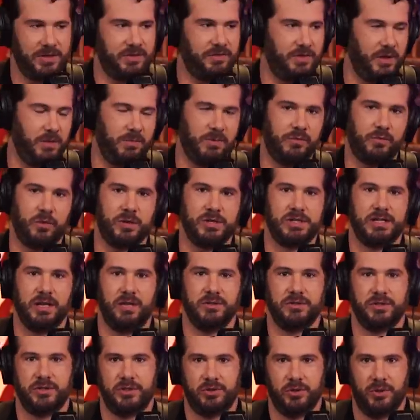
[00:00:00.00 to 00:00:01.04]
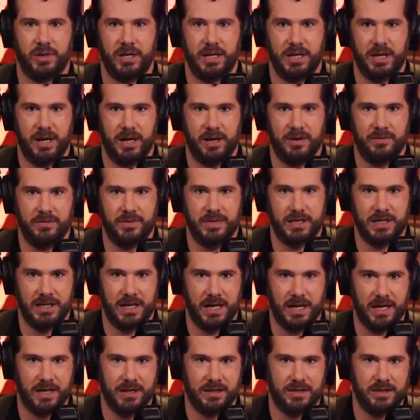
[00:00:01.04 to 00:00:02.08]
this film, of course, tells a story of the
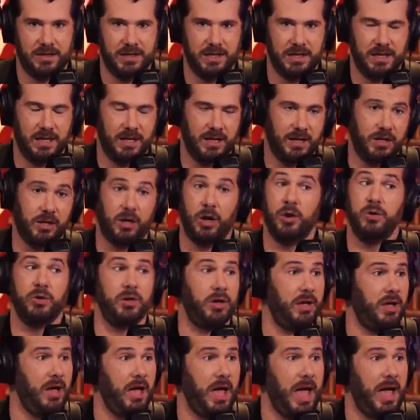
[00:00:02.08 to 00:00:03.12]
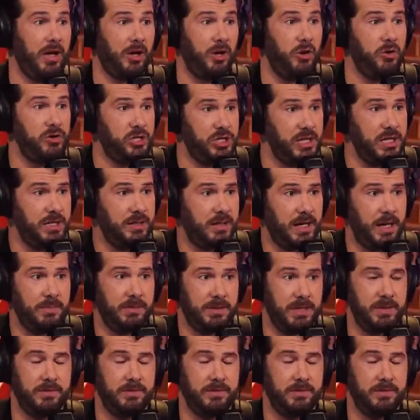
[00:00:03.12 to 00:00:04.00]
Agoji.